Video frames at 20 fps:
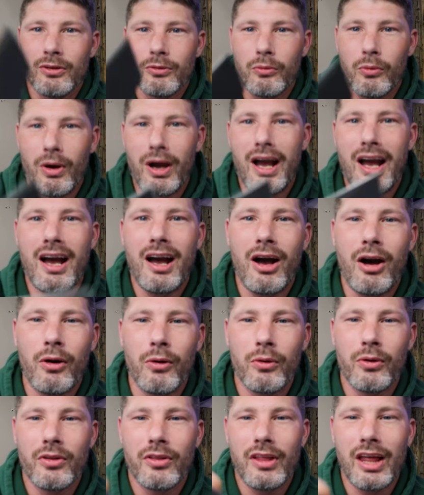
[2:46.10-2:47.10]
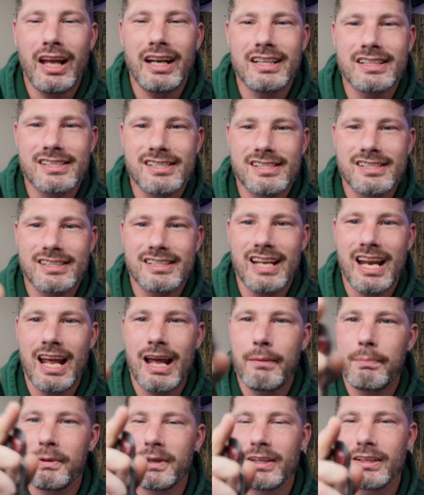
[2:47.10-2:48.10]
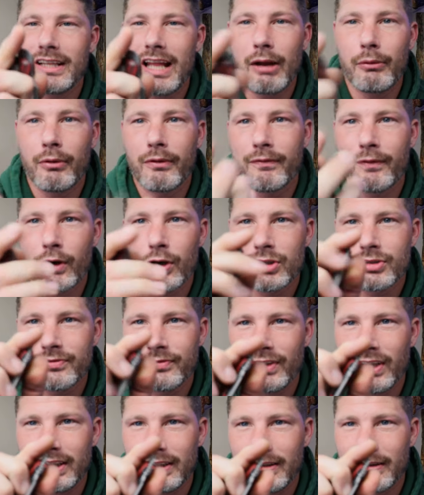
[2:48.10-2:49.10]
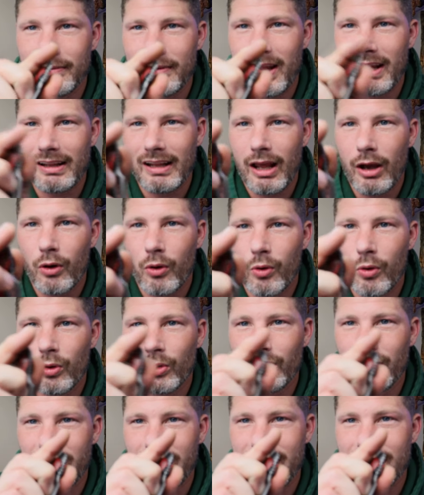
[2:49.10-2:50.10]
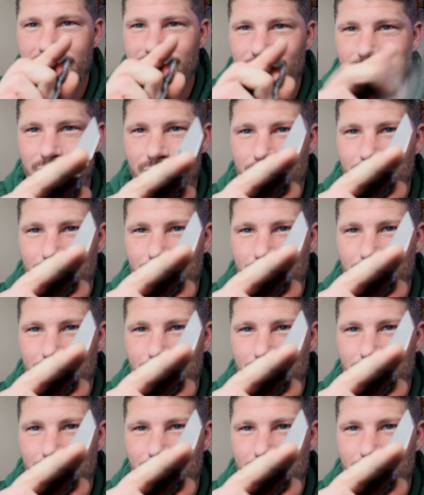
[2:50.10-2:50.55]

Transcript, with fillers: Wow, that is snappy. That reverse flick, man, that hole lands